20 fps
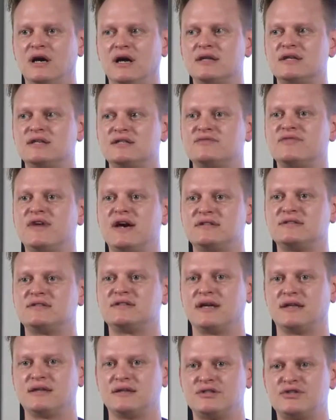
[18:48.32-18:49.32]
I think it's fair to
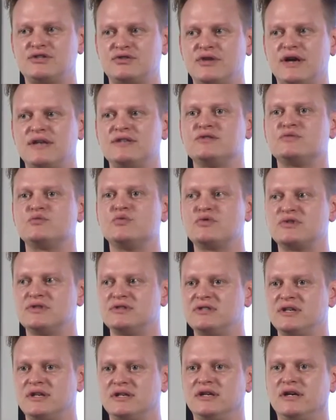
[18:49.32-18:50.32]
say that this trend will
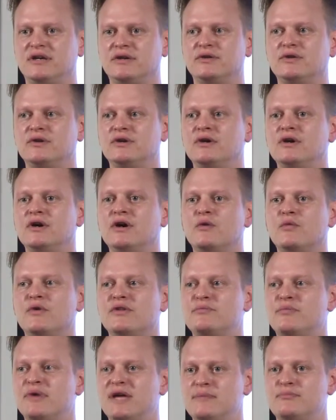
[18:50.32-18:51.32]
continue
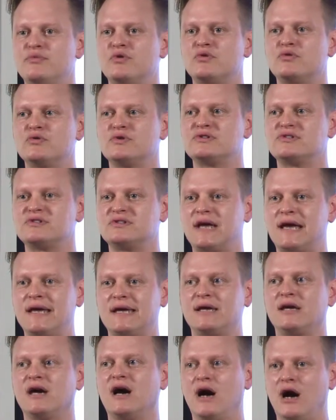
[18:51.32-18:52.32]
with people
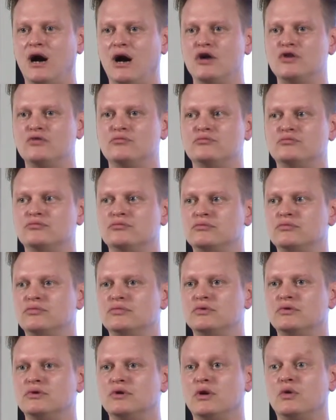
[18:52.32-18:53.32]
staying at home
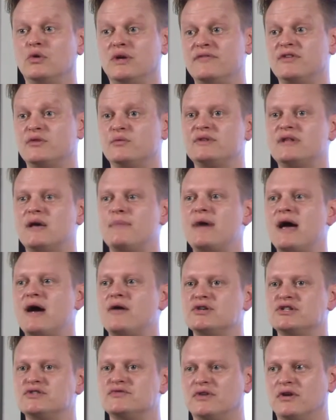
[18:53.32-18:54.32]
or living with their
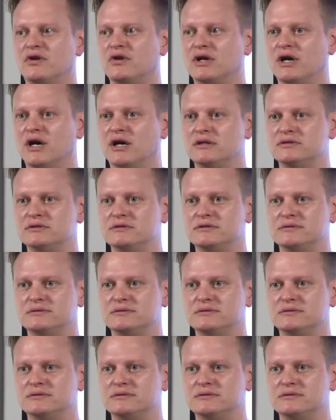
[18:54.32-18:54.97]
parents for longer.